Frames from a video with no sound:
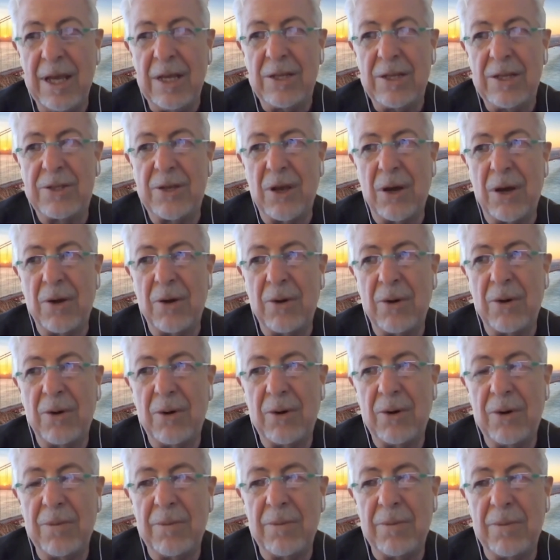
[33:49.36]
So
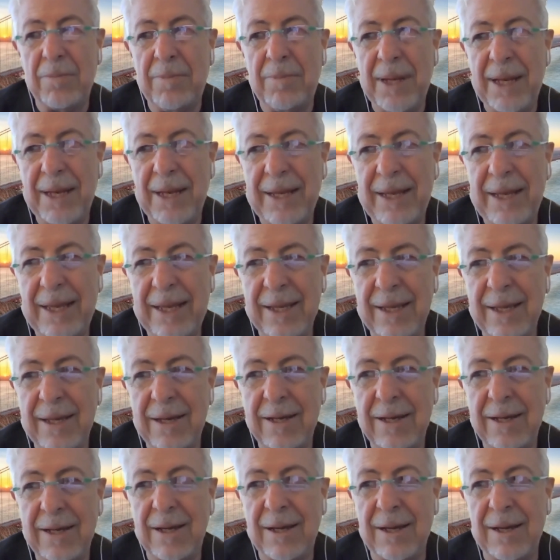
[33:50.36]
building
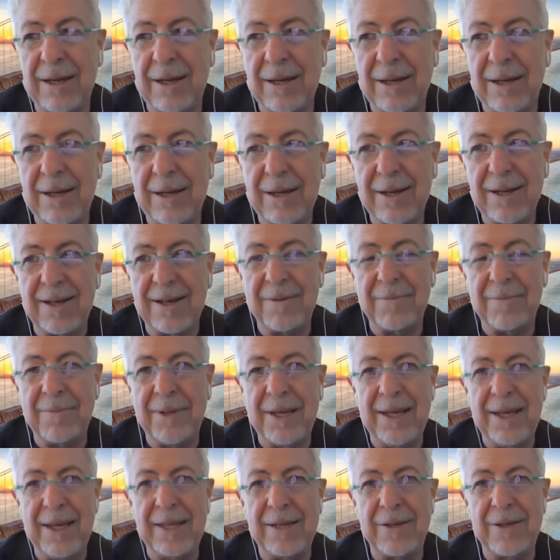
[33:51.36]

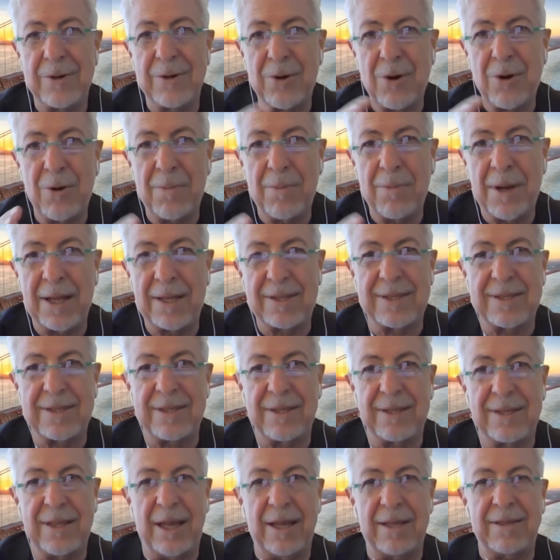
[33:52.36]
robots
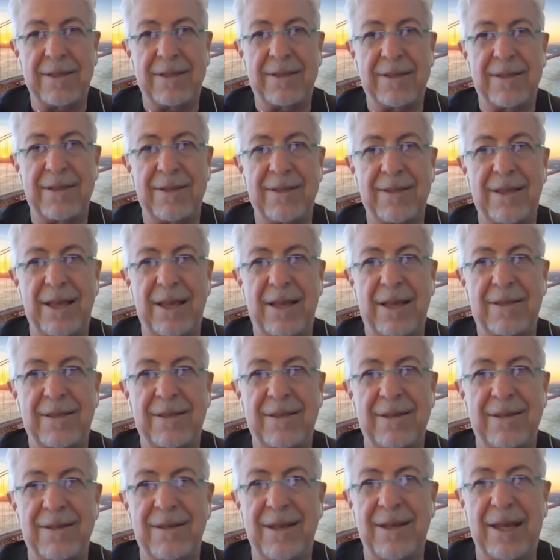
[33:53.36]
that
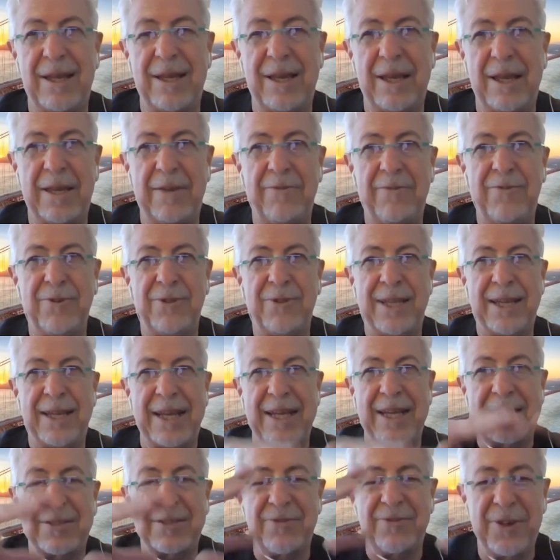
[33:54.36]
like if you take
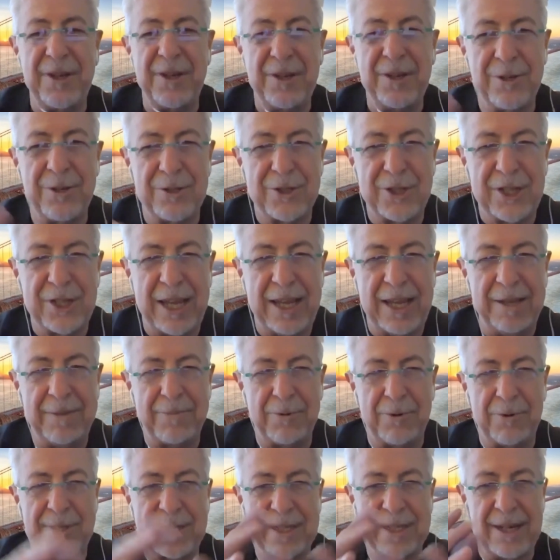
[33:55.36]
a spherical
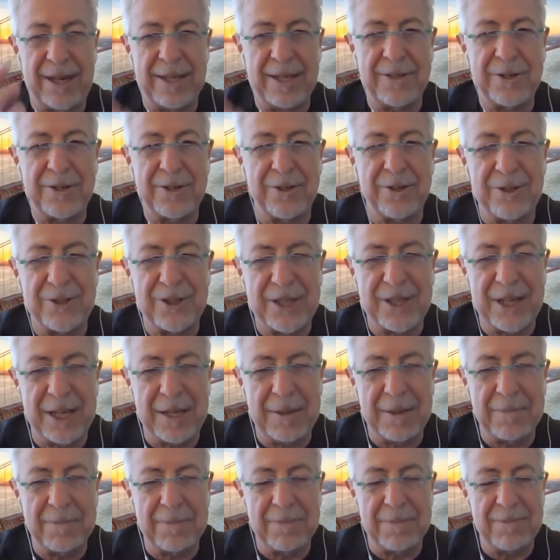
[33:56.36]
shape or cylindrical
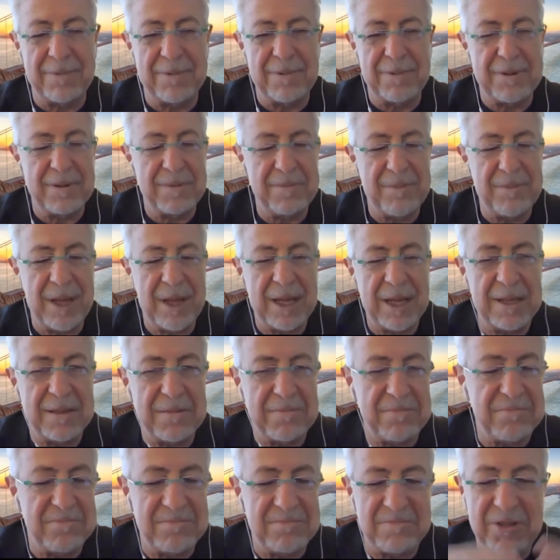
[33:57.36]
shape,
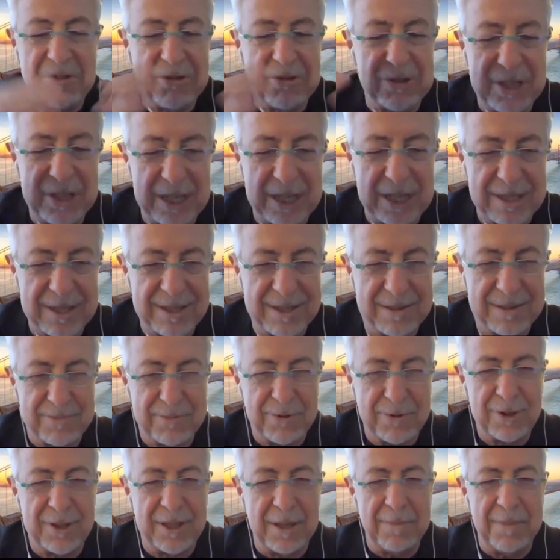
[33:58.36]
you just
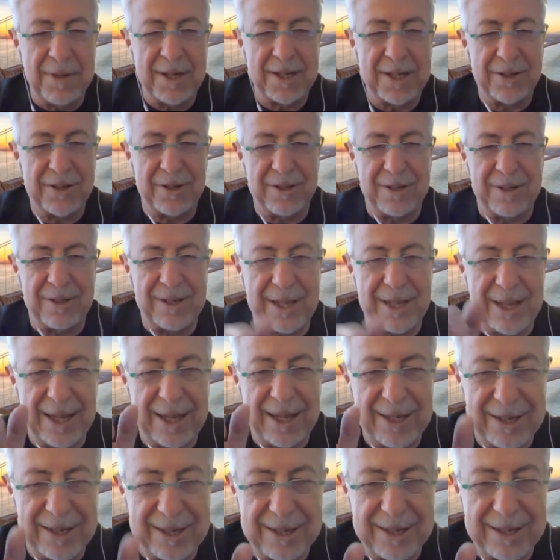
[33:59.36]
put the metal
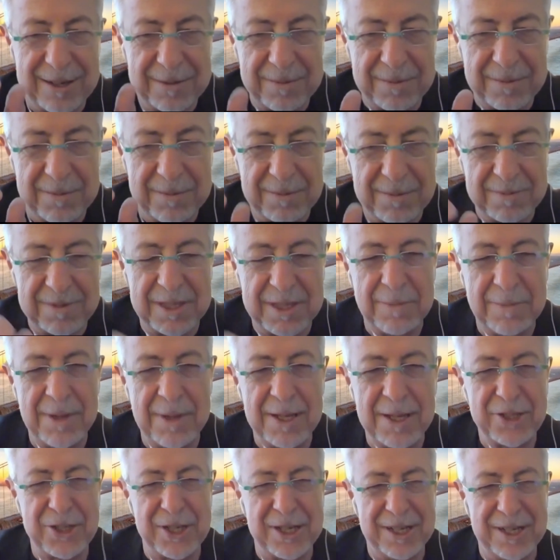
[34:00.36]
and
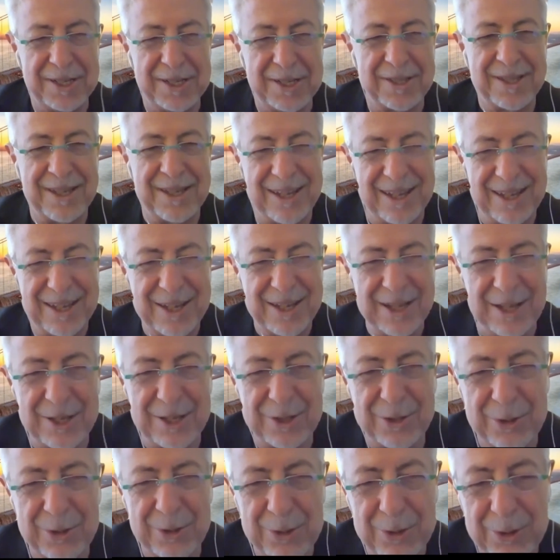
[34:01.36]
dimension it
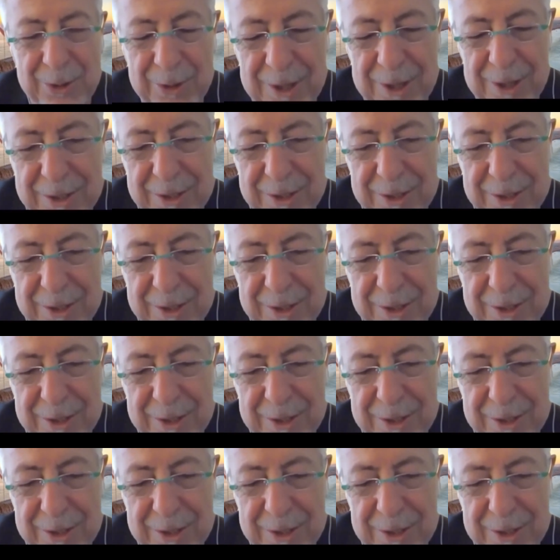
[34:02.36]
to